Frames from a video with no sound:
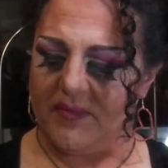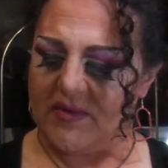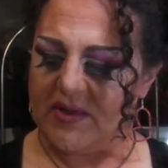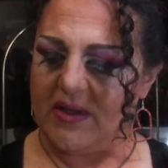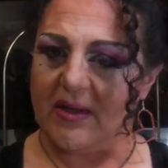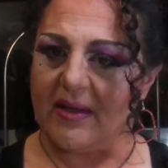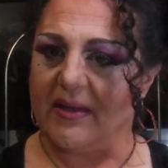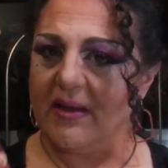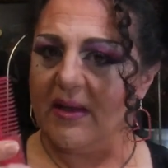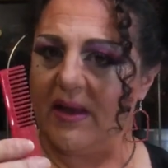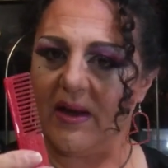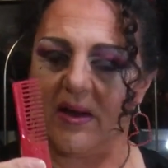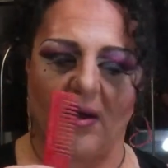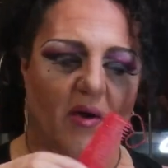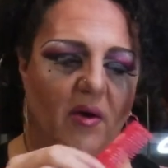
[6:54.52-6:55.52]
So you
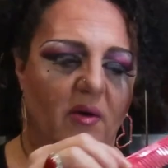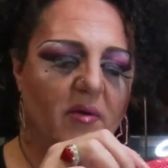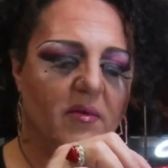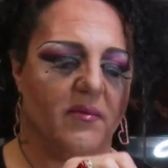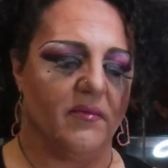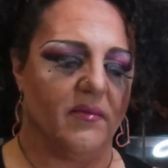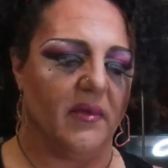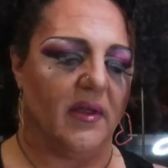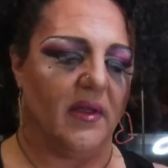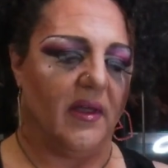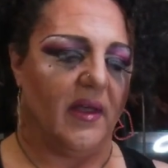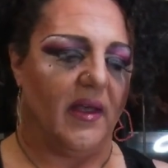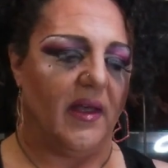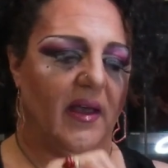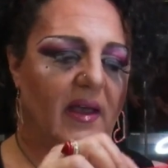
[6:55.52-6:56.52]
get a comb,
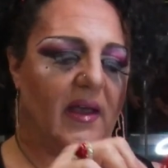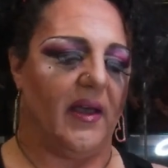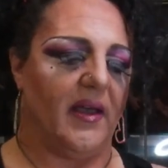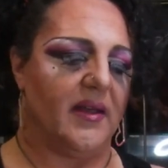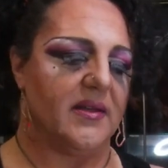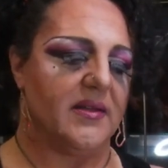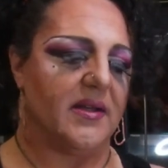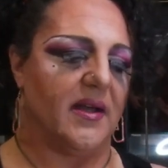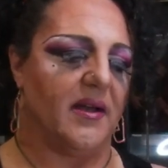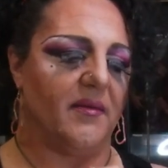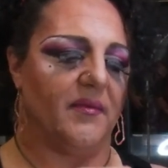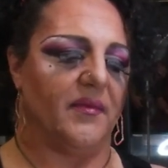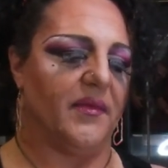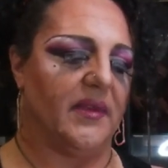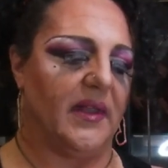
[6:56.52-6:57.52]

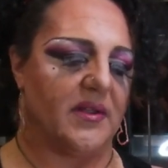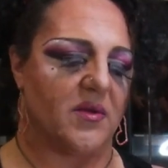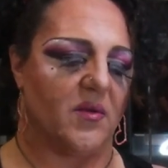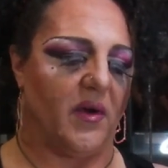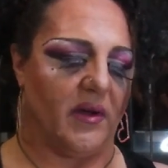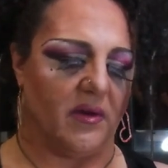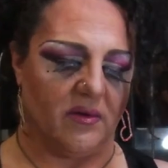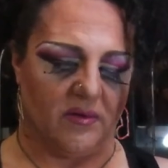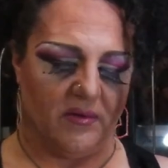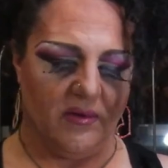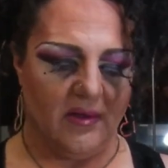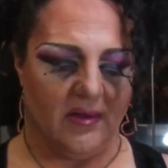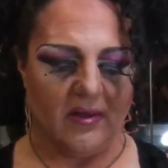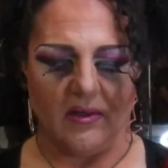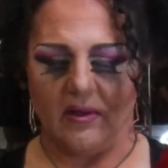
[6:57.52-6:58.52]
and that's quite
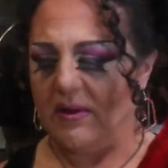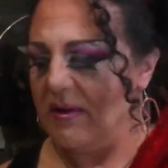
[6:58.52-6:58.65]
good.